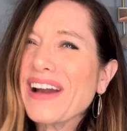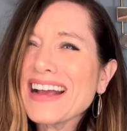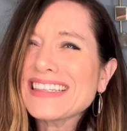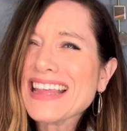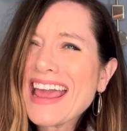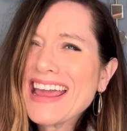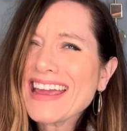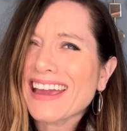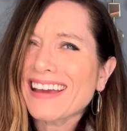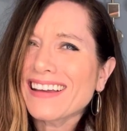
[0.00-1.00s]
guys
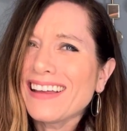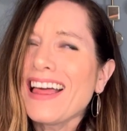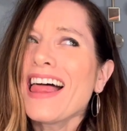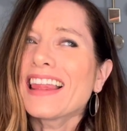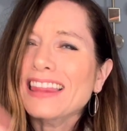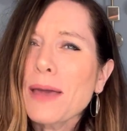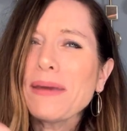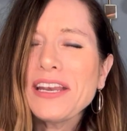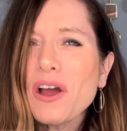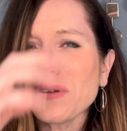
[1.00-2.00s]
think? Let
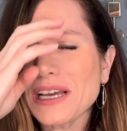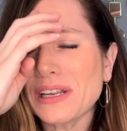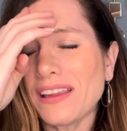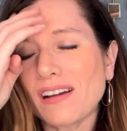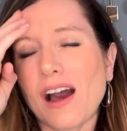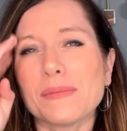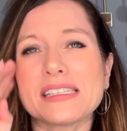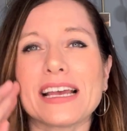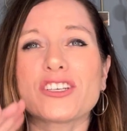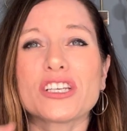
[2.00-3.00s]
me know down in the
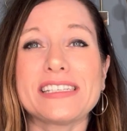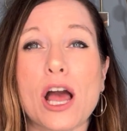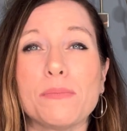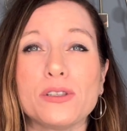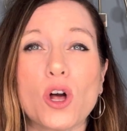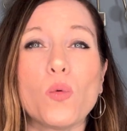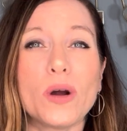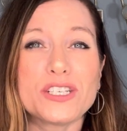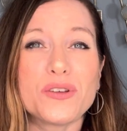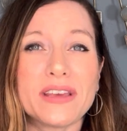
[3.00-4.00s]
comment section down below
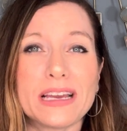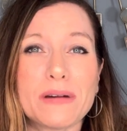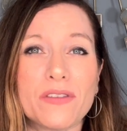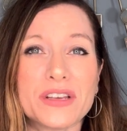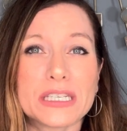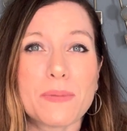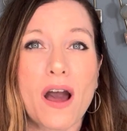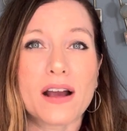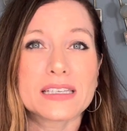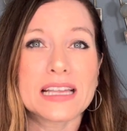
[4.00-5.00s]
what you think about this
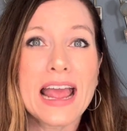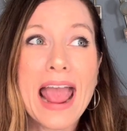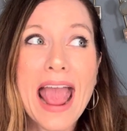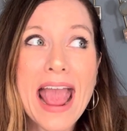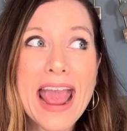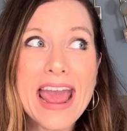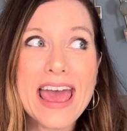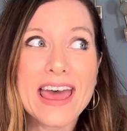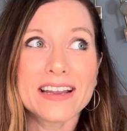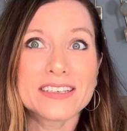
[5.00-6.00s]
box
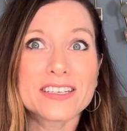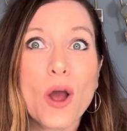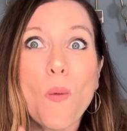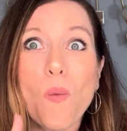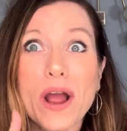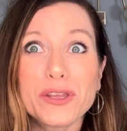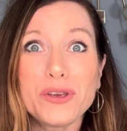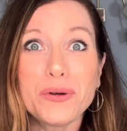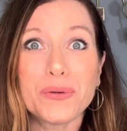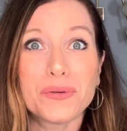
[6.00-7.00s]
and what
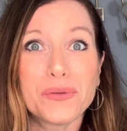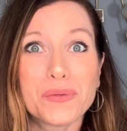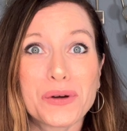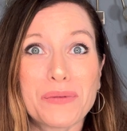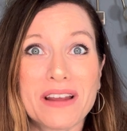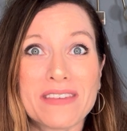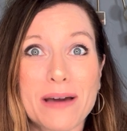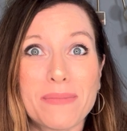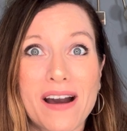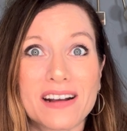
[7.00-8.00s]
you would rate
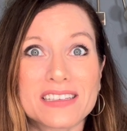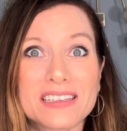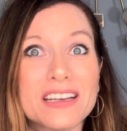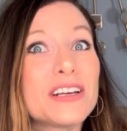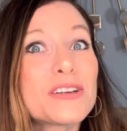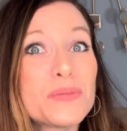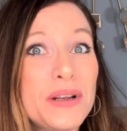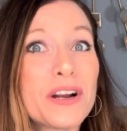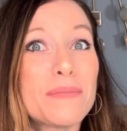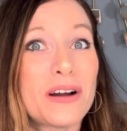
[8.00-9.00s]
that box, because
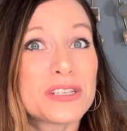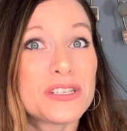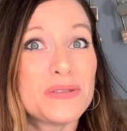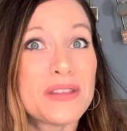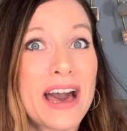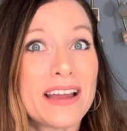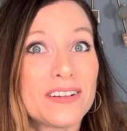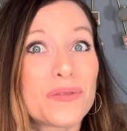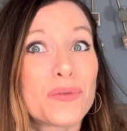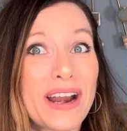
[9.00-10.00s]
we are about to do that
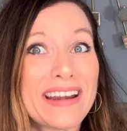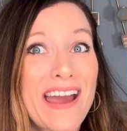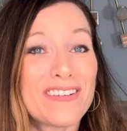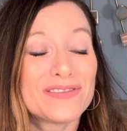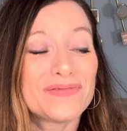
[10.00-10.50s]
right now.